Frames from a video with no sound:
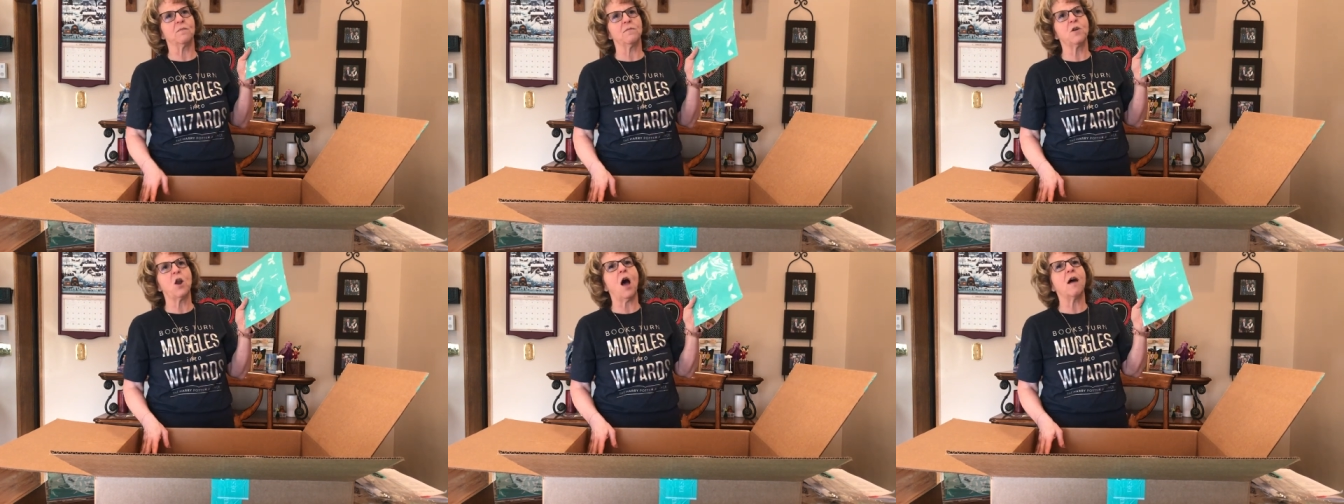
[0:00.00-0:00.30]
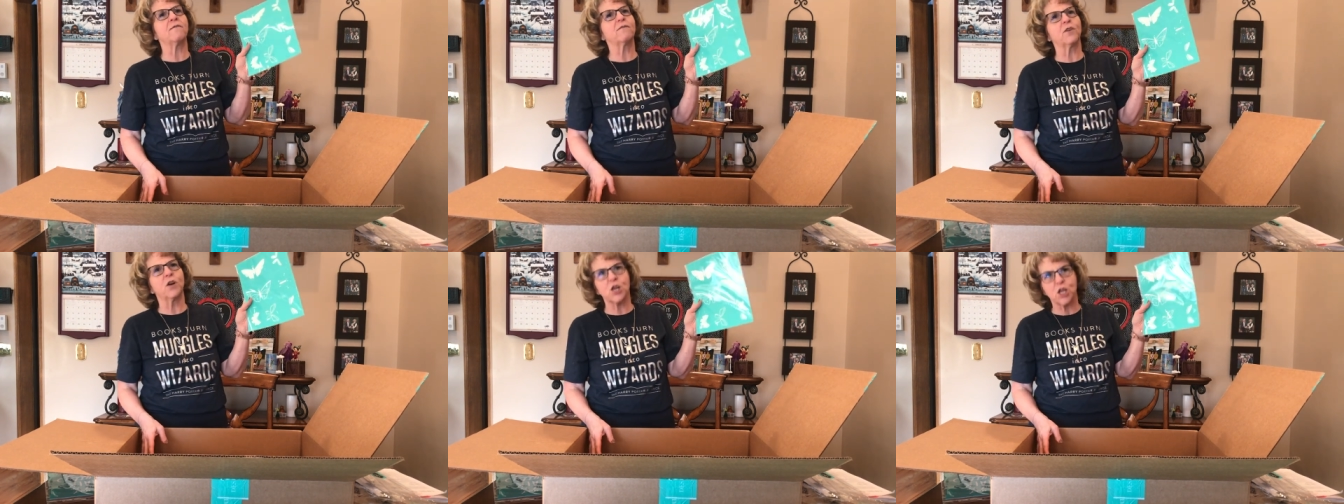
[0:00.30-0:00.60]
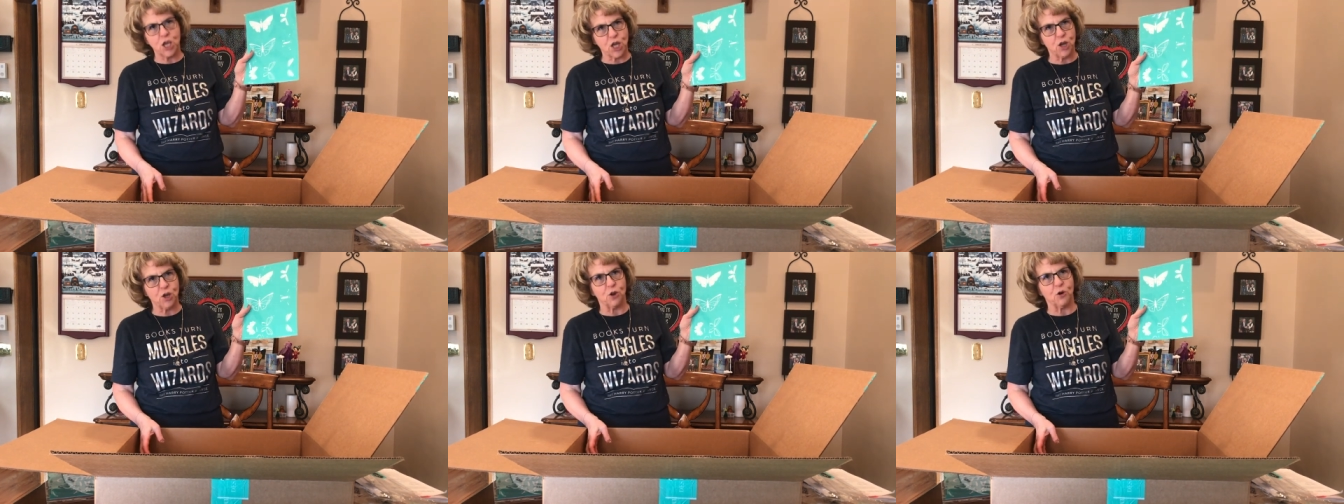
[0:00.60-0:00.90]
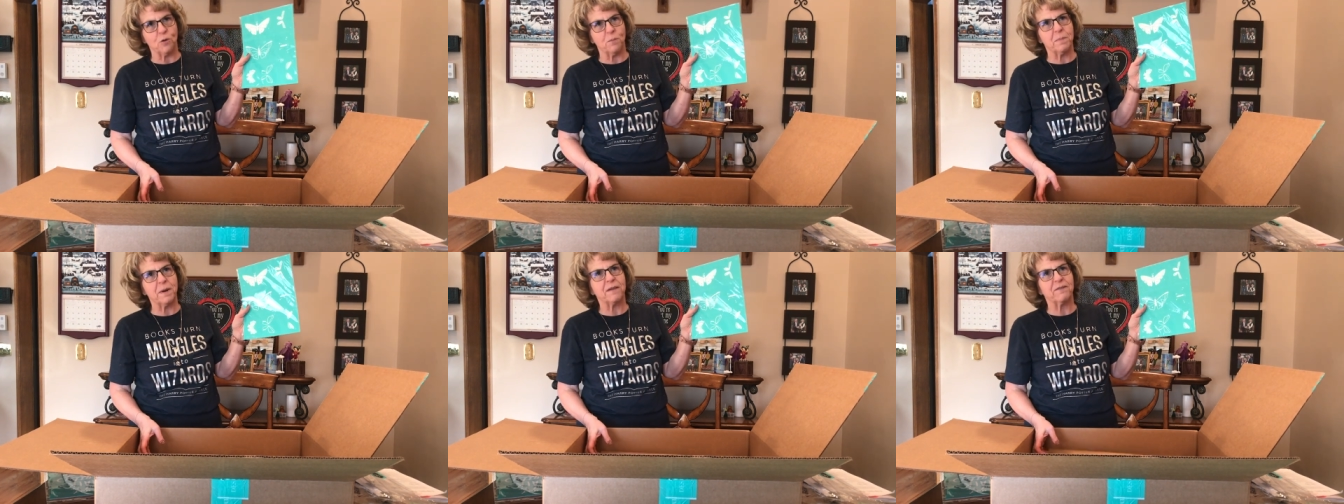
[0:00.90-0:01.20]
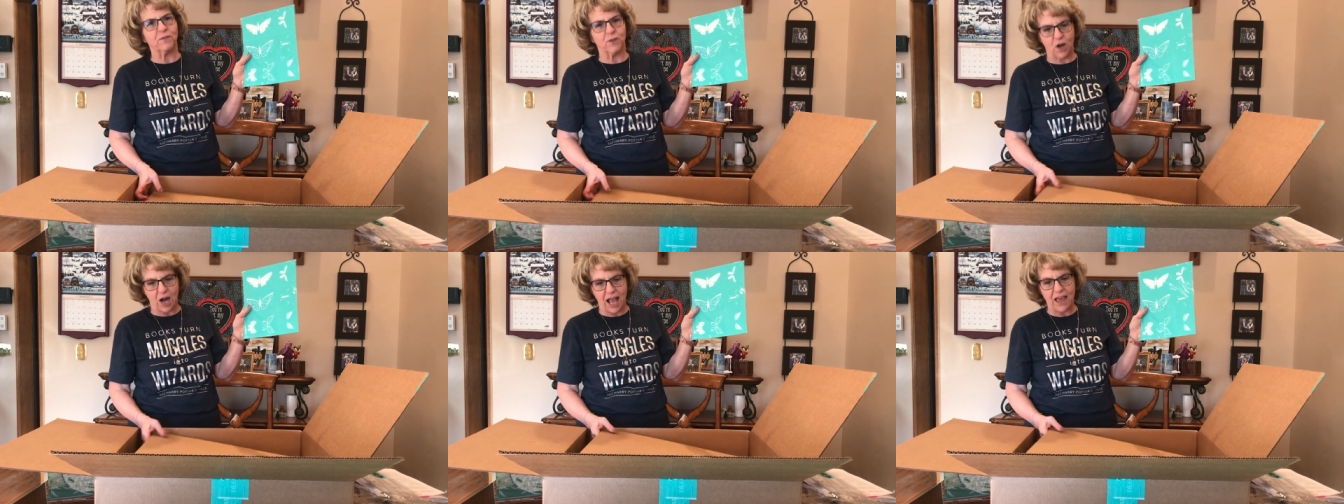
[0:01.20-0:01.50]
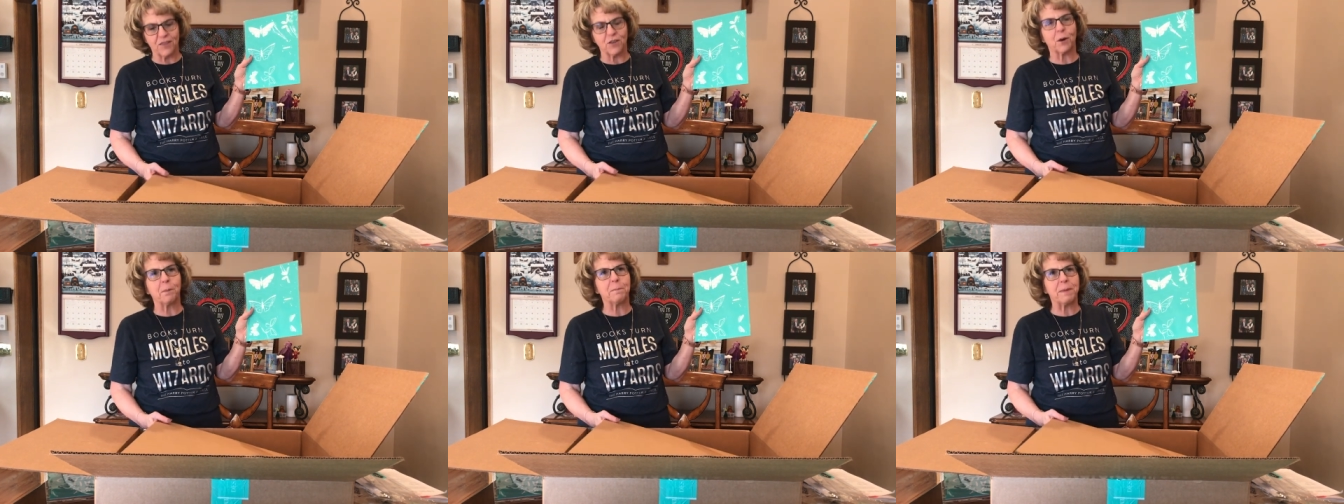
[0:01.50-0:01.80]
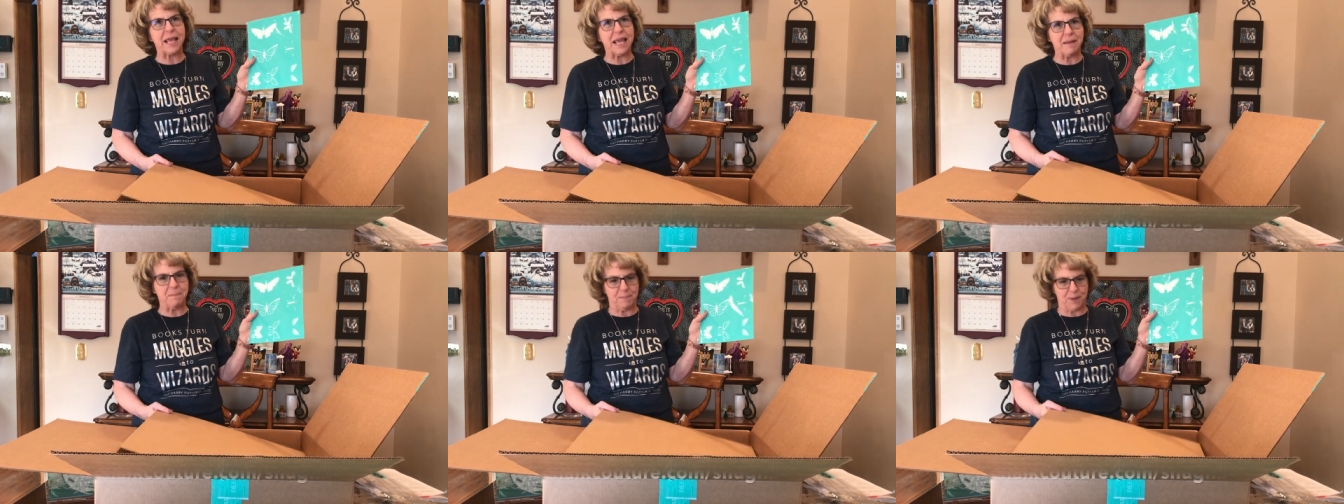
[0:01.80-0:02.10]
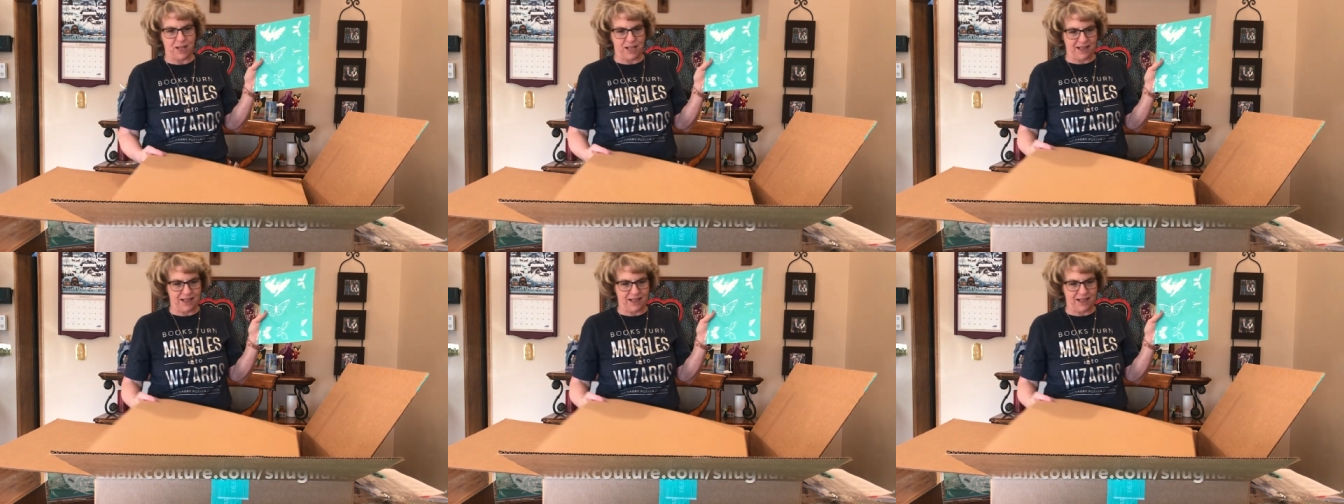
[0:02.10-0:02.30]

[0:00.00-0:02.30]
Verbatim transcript: not for you, but not for, for other people.